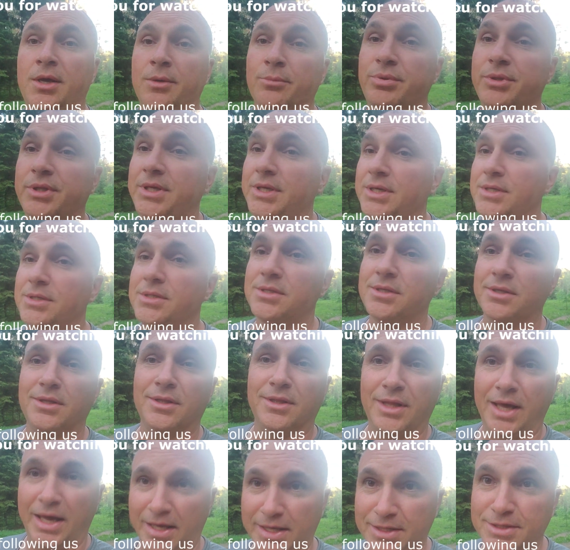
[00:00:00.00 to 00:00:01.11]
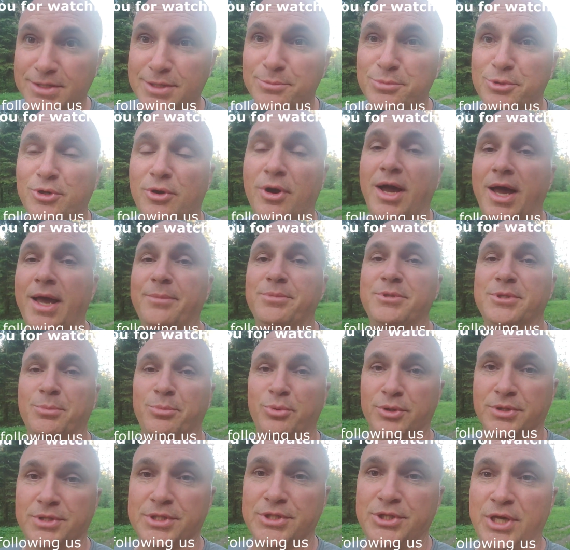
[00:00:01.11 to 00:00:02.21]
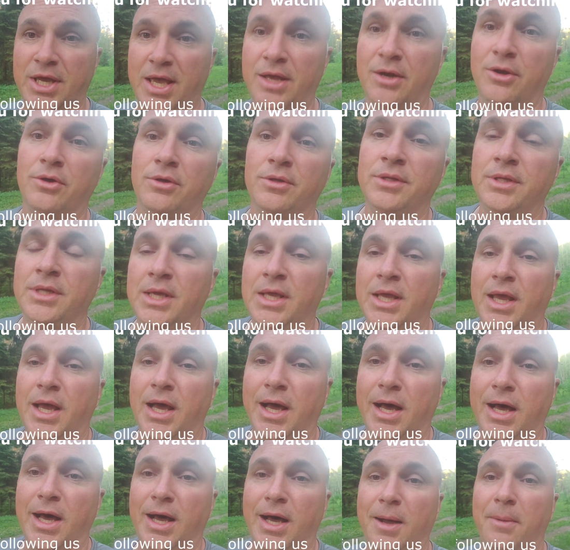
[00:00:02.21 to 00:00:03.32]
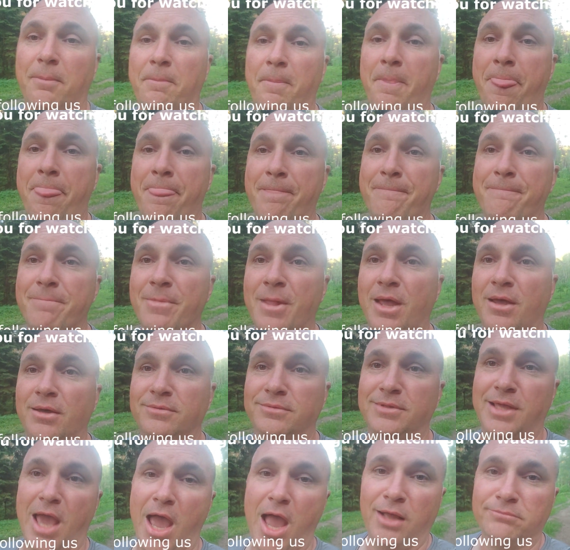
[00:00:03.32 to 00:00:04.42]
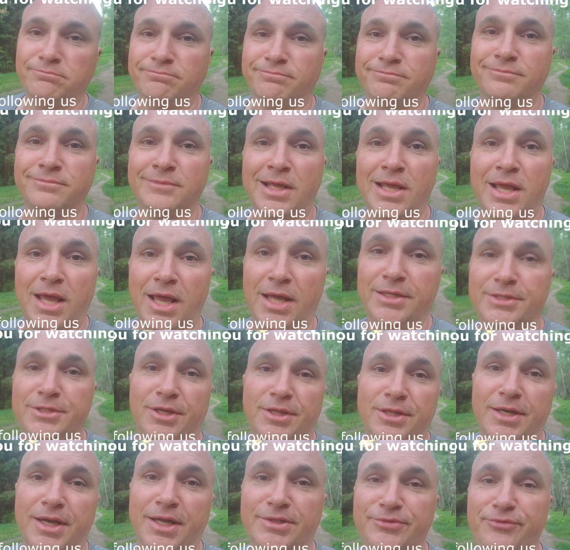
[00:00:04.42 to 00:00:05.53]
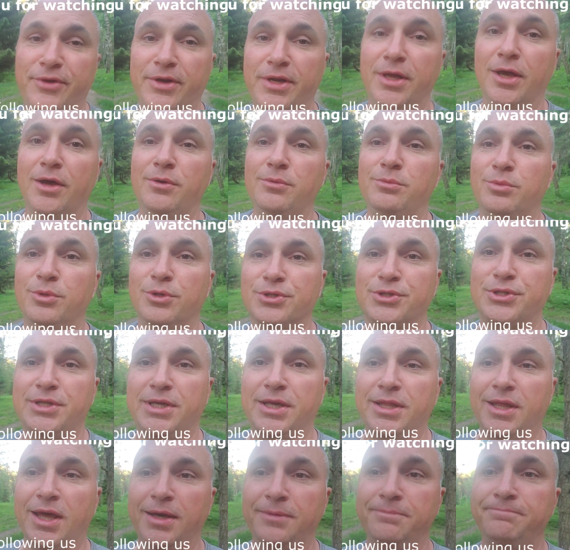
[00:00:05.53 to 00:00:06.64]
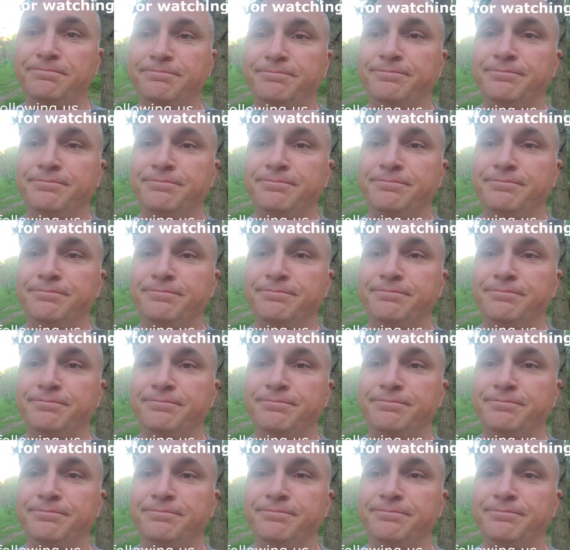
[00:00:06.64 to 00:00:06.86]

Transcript: Please like and subscribe, support the channel. Yeah, until the next video, we'll see you then.